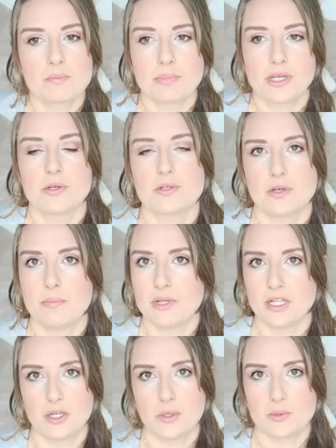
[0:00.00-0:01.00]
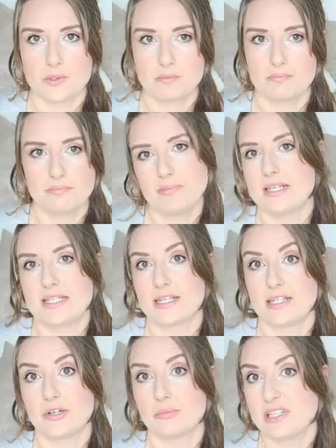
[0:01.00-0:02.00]
because her milk was
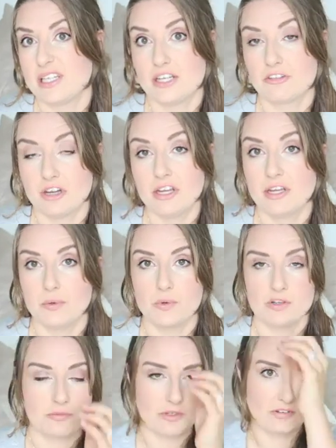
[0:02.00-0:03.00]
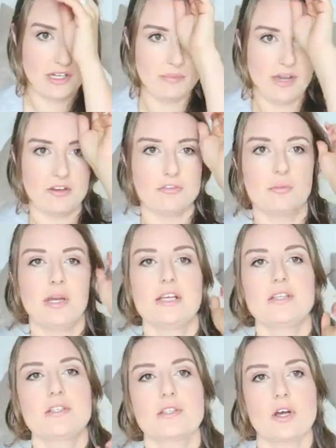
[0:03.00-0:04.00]
basically completely green and would have been really bad for me.
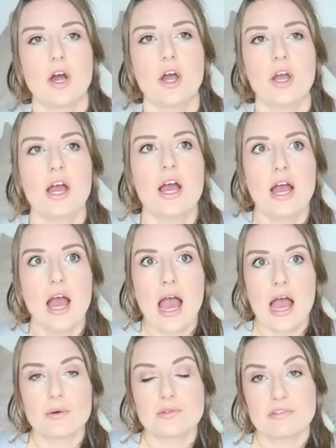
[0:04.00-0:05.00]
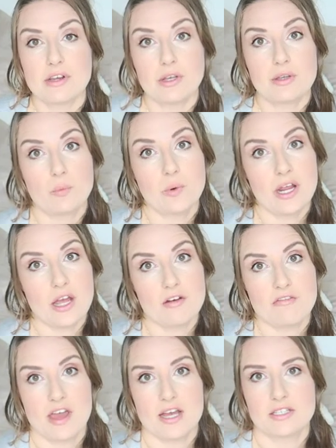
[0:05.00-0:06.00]
So I was very aware
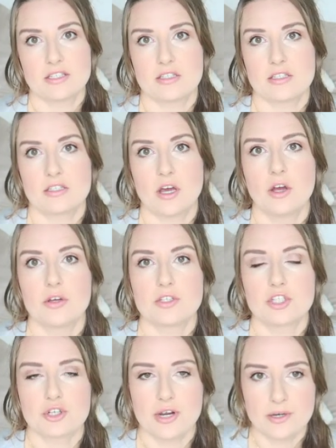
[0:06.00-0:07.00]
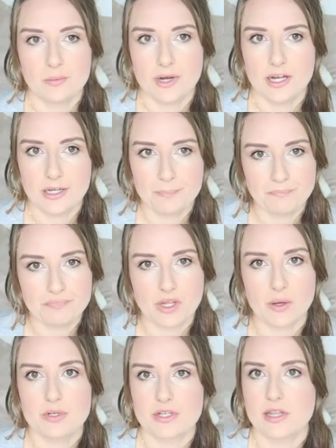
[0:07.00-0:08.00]
of that, so straight away
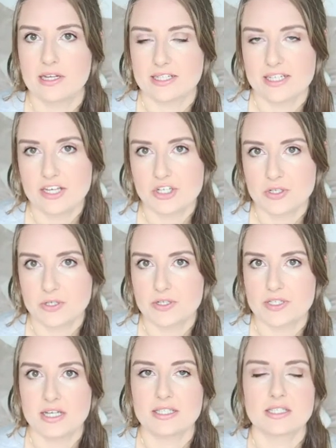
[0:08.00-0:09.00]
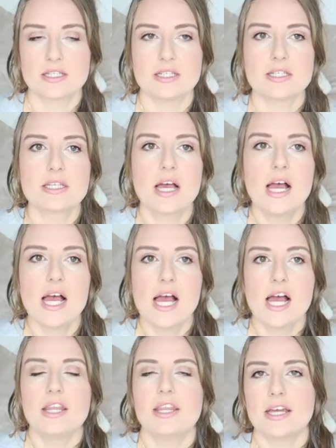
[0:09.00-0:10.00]
I went to the lactation consultant,
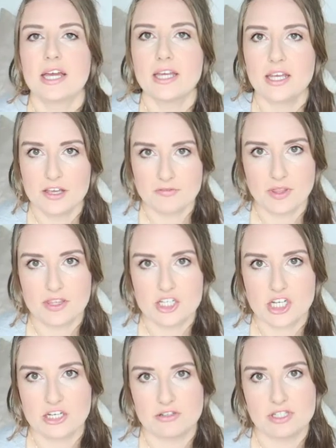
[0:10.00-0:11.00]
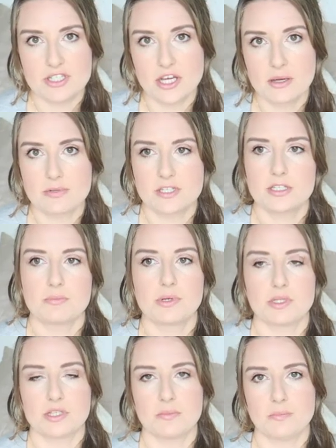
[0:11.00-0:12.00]
and they kind of gave me the general tips:
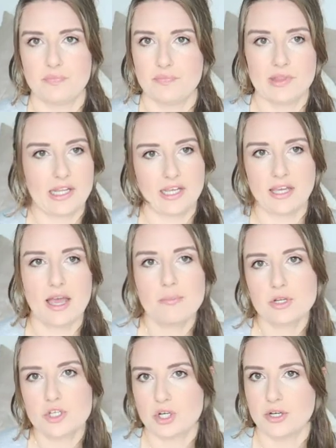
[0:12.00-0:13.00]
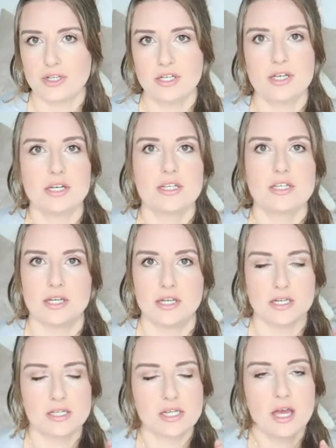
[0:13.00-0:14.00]
put some like cabbage on it,
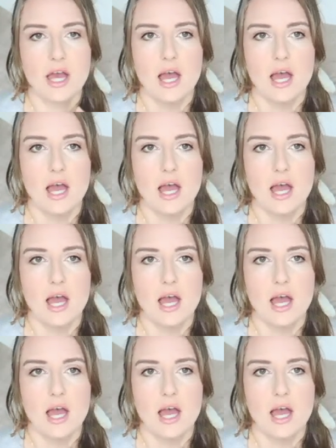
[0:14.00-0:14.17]
and